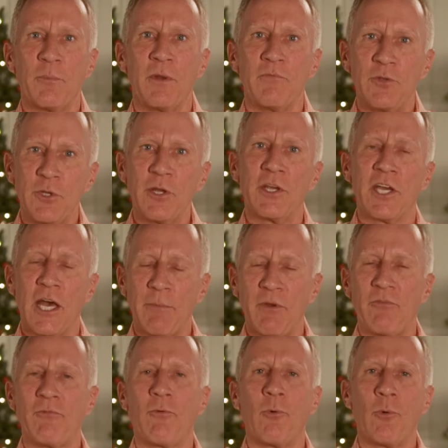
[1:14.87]
but if you can come at
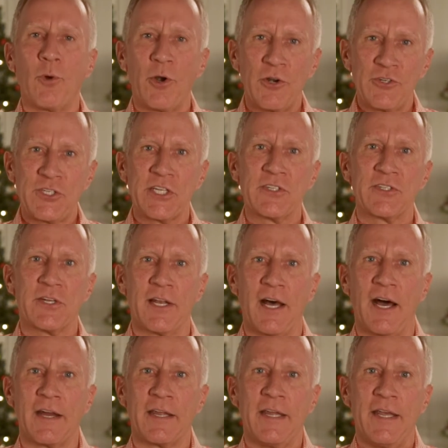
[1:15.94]
4 or 6
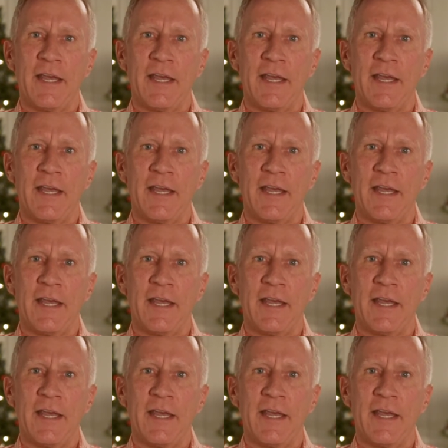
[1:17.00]
o'clock